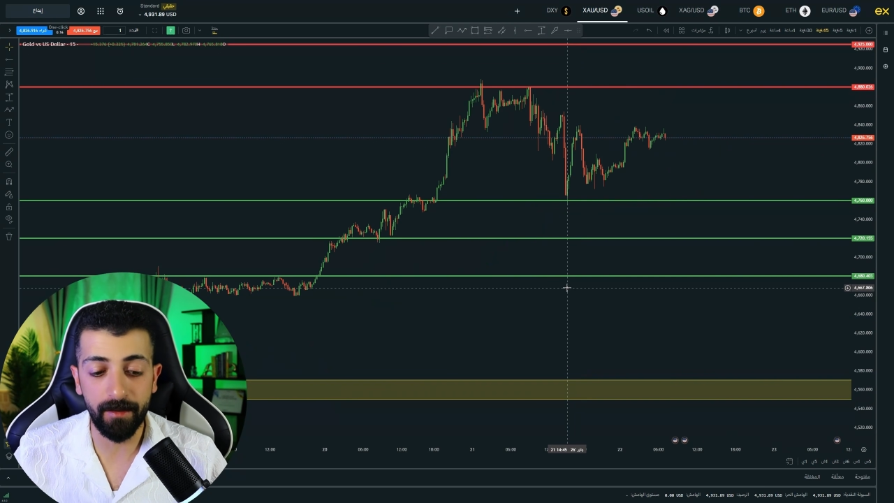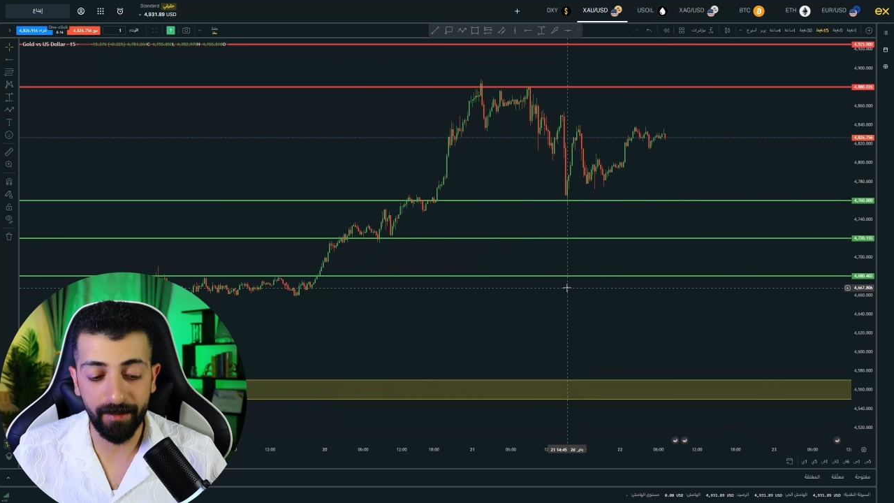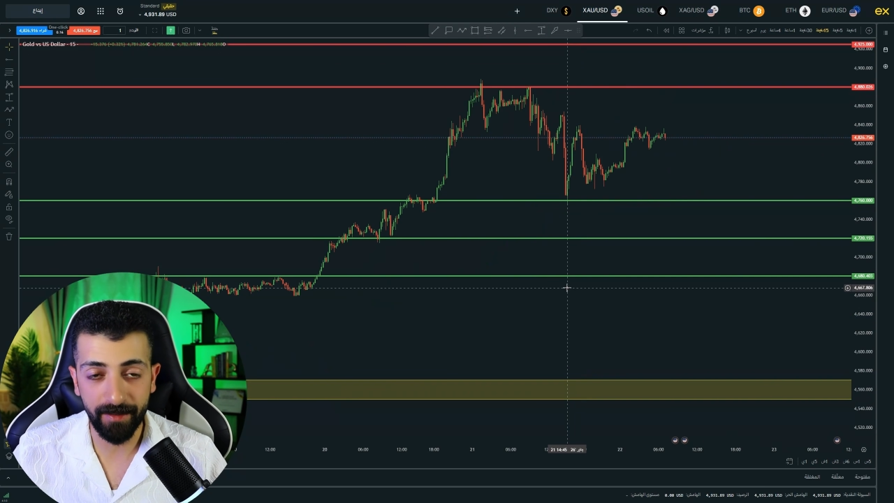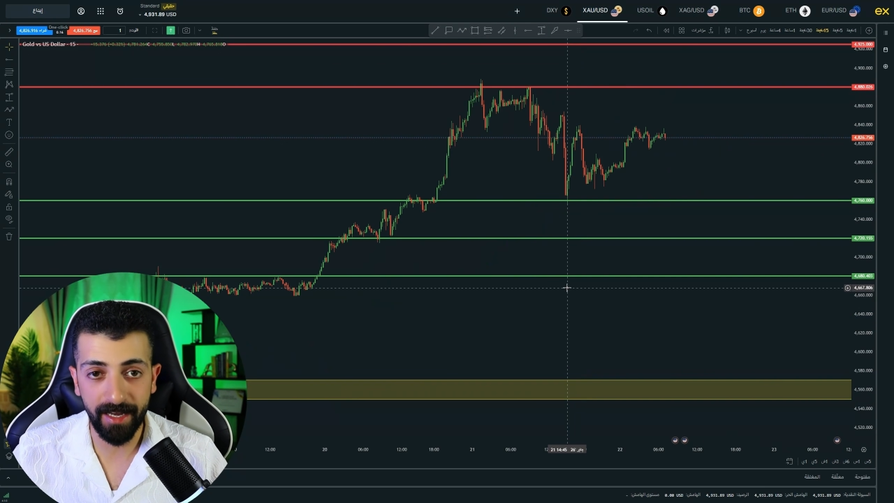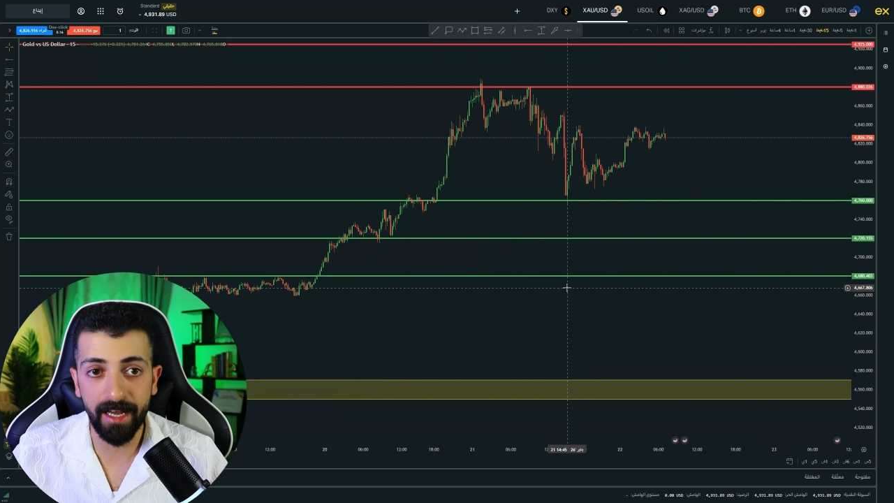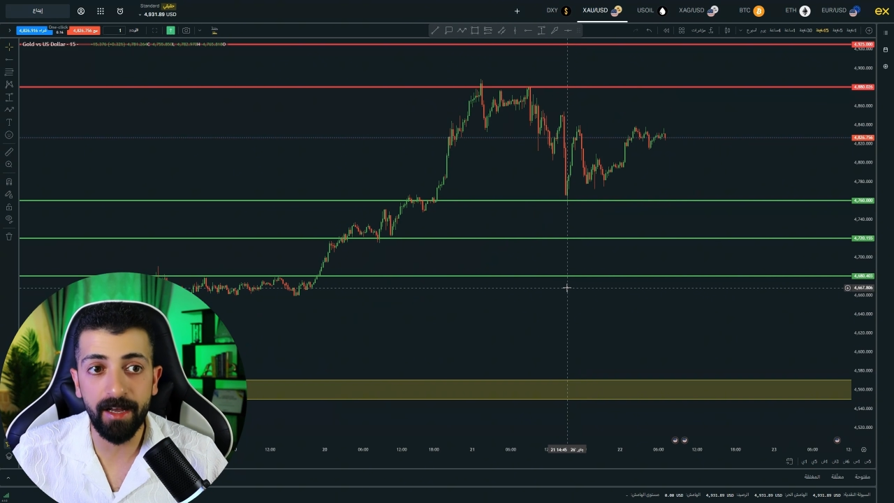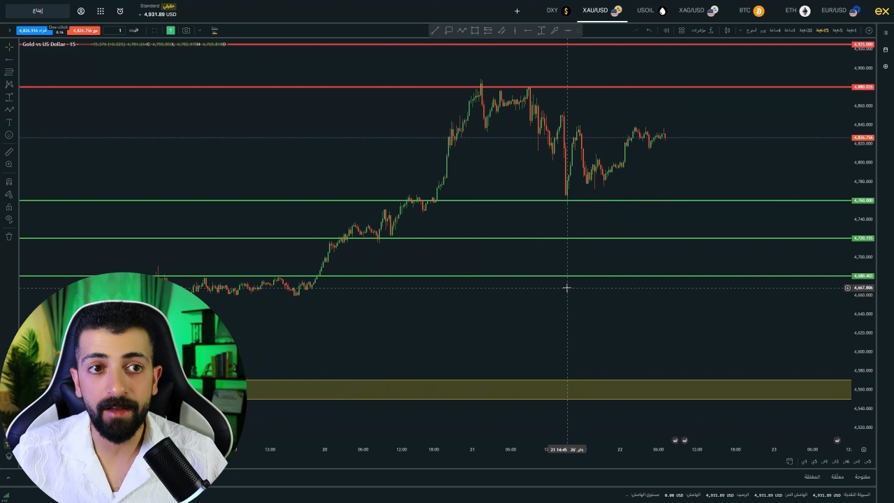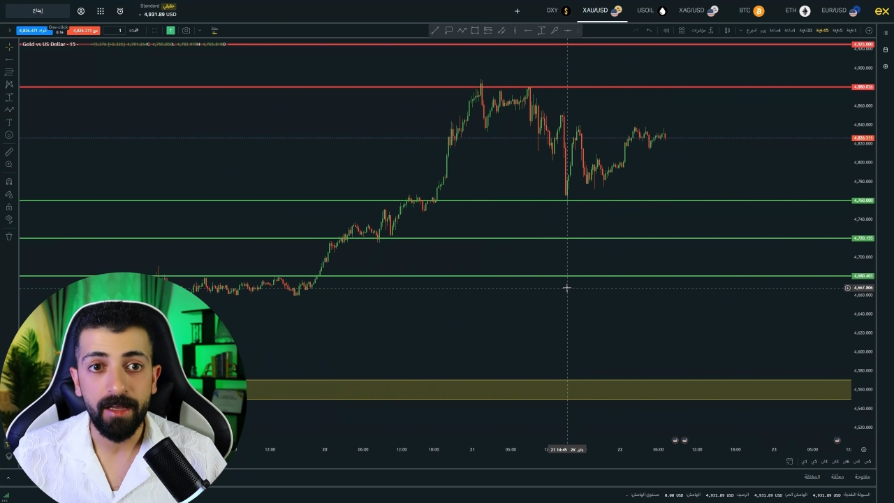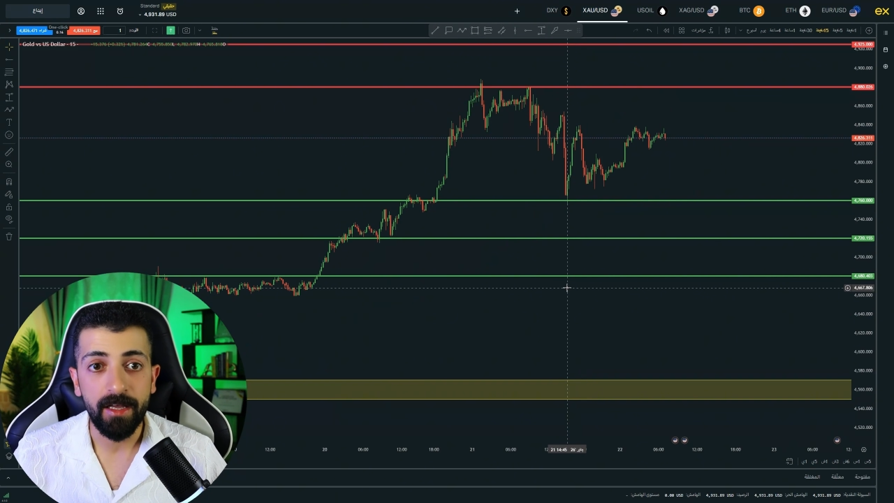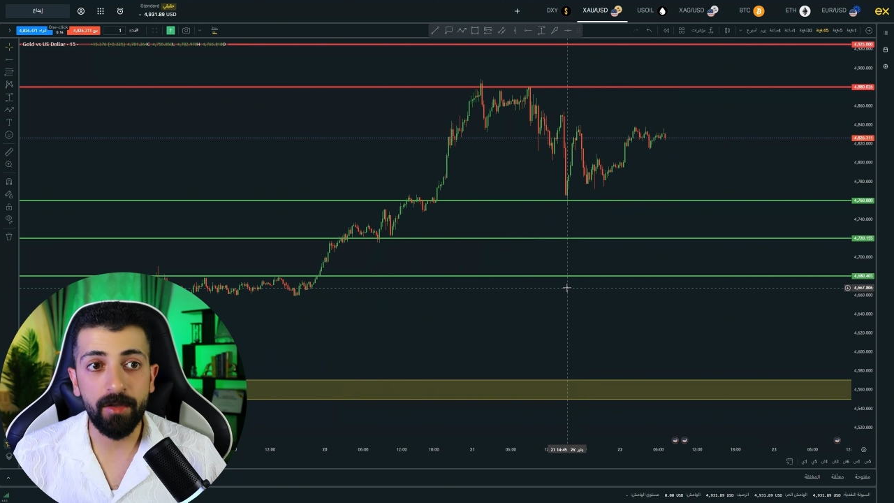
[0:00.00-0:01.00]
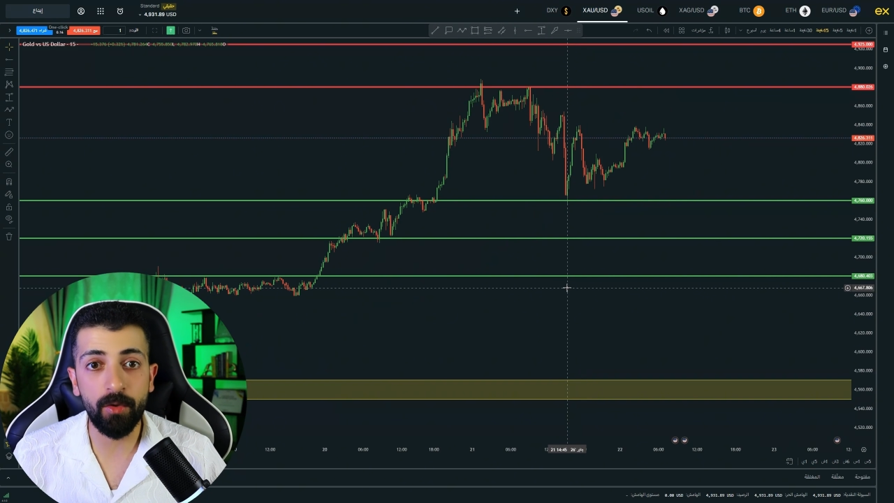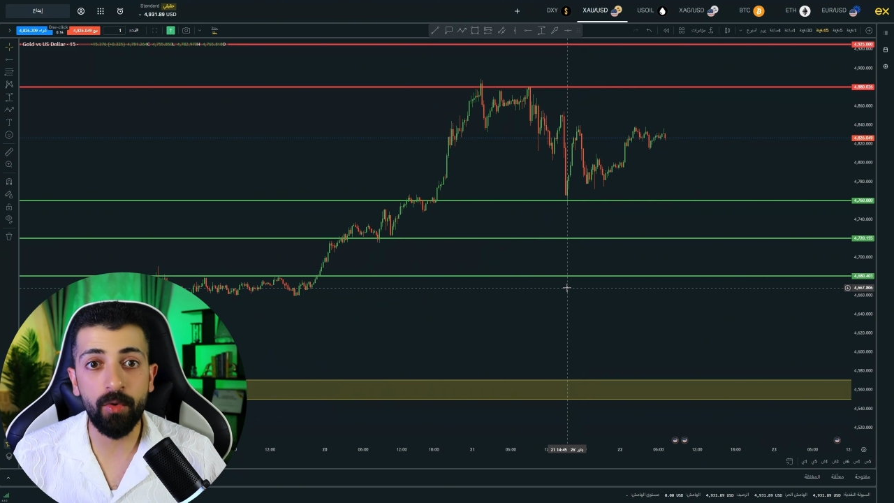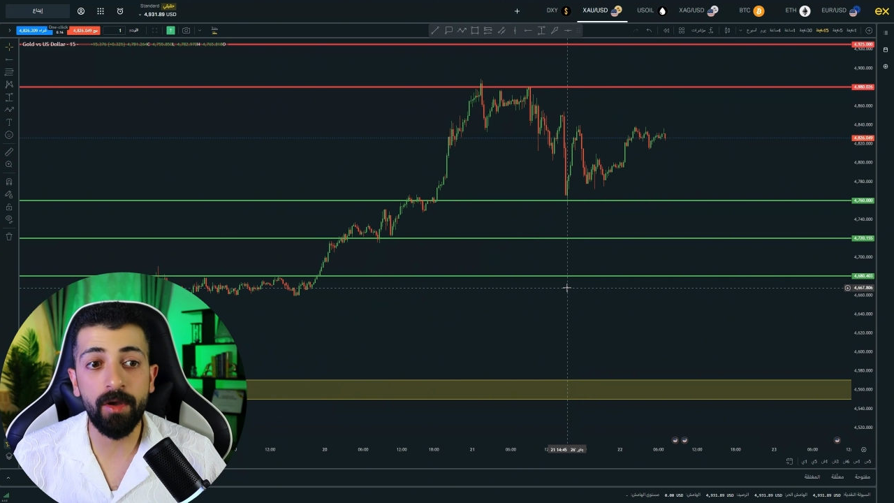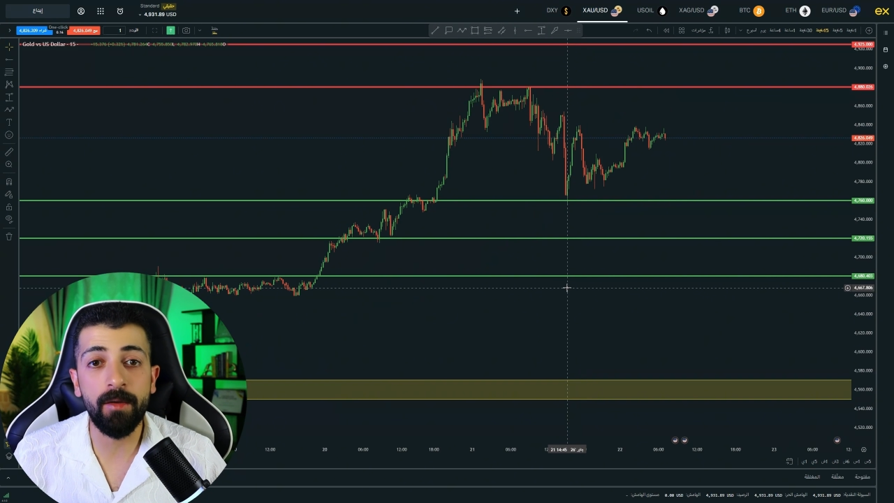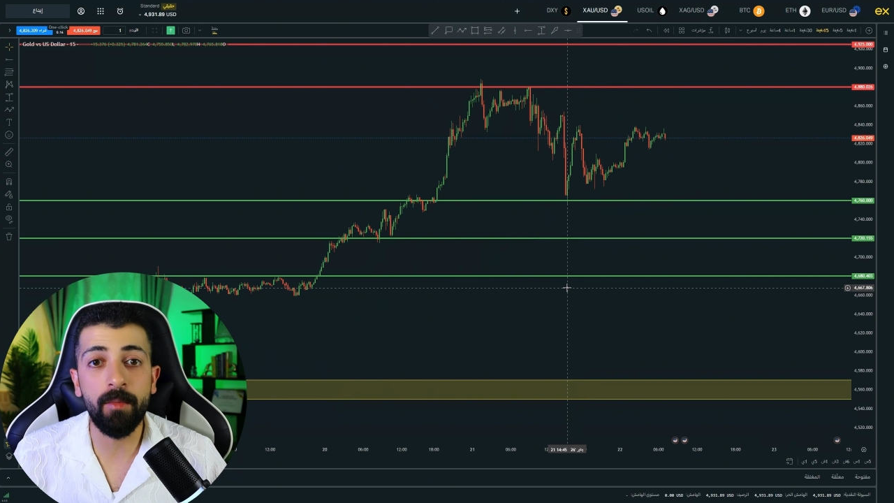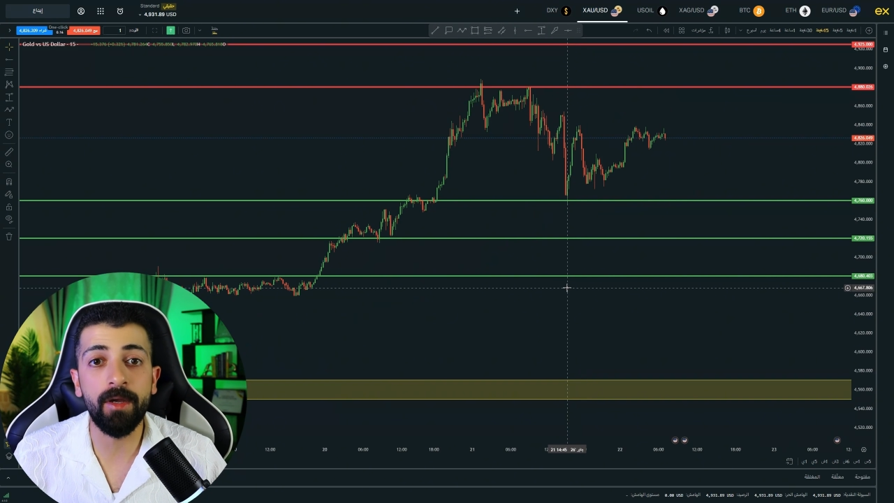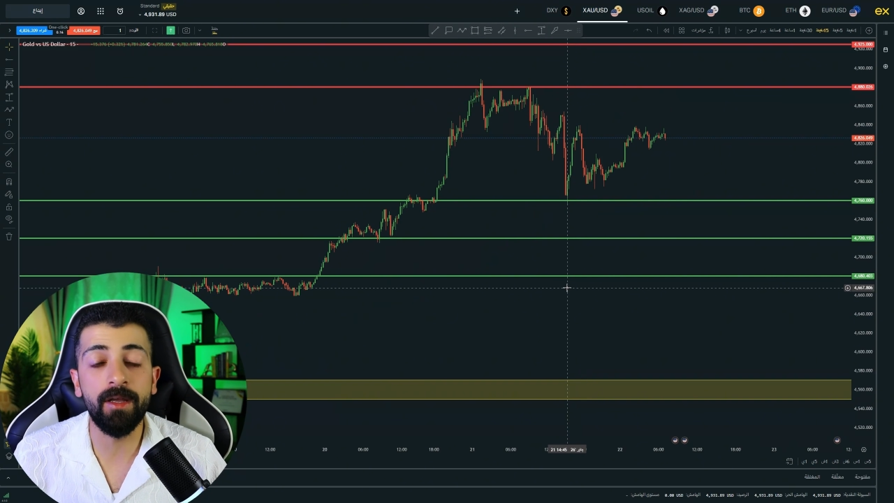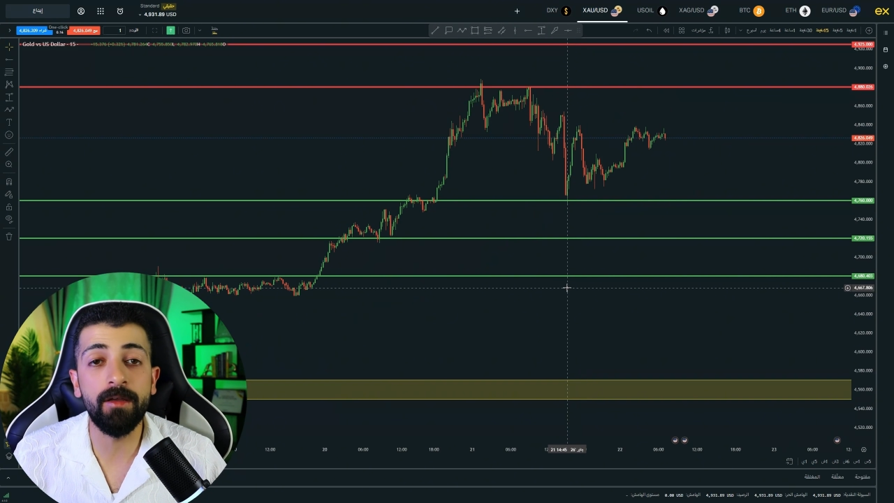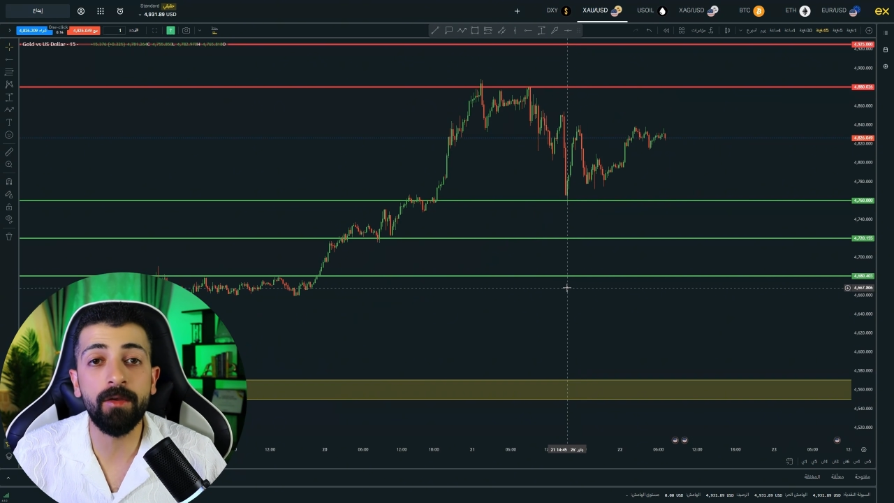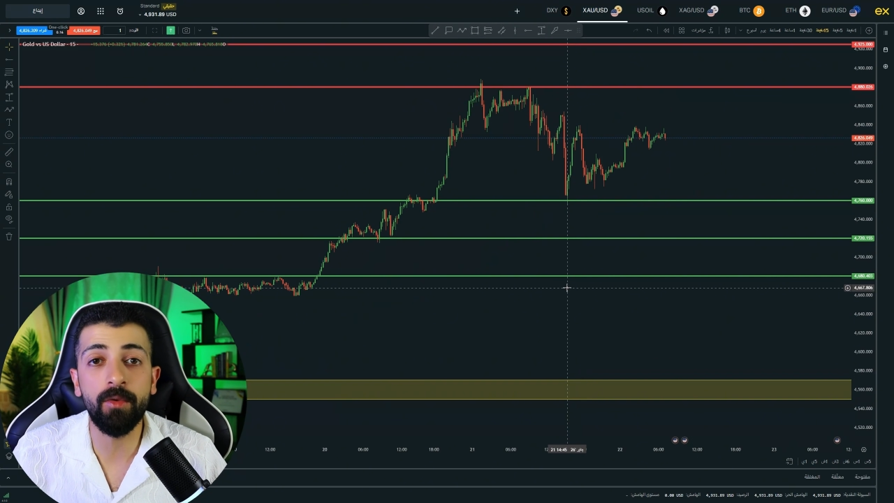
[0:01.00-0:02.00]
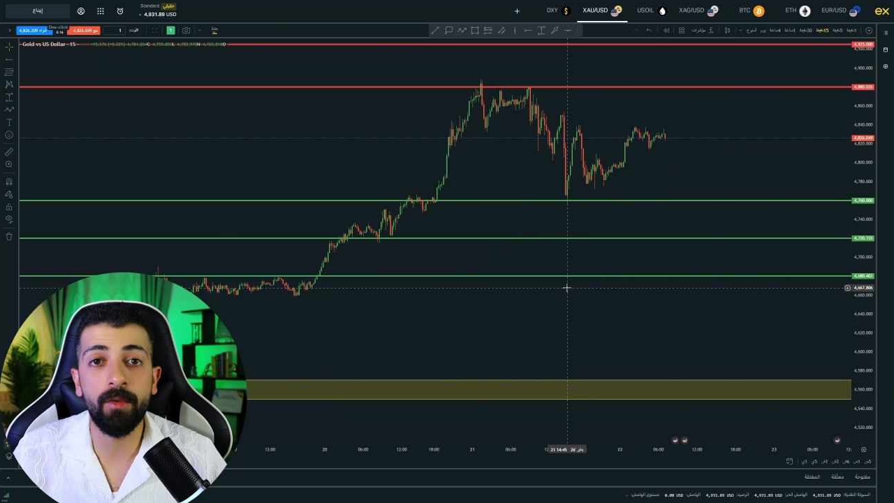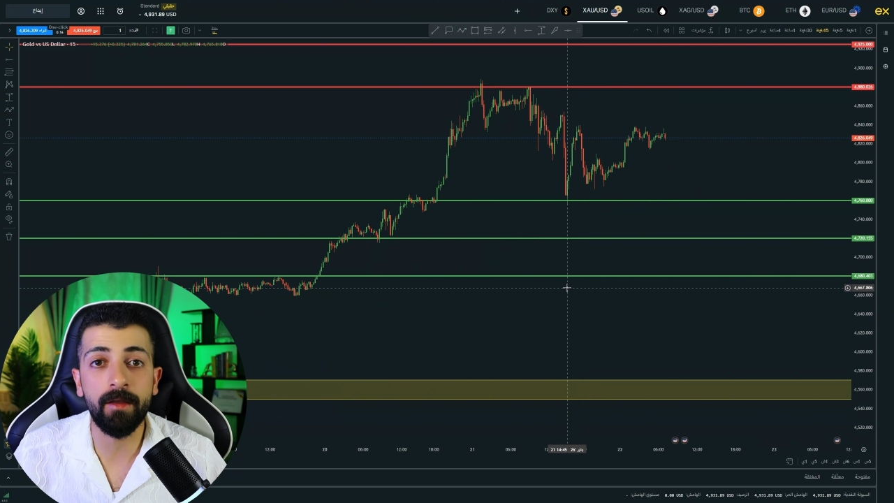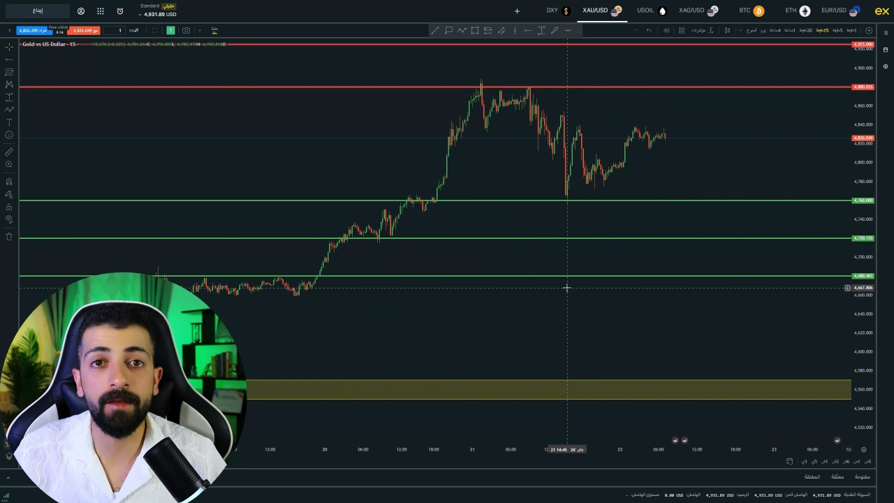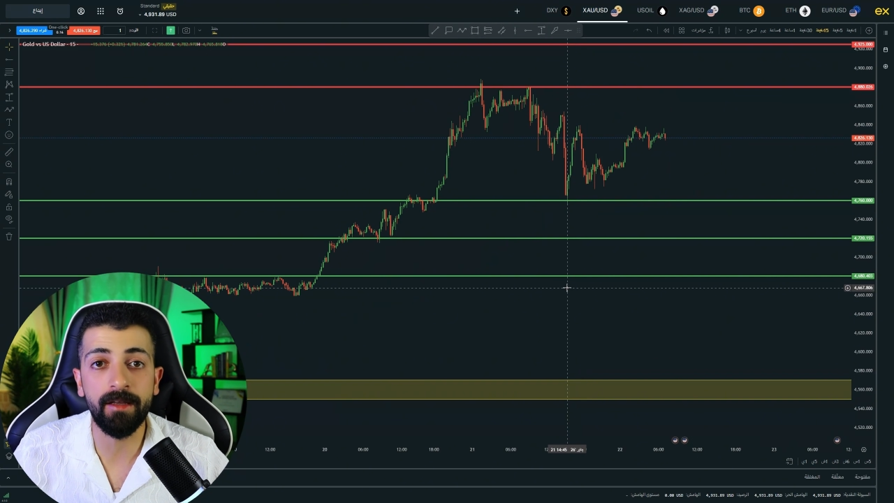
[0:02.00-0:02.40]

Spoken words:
the area it couldn't break through,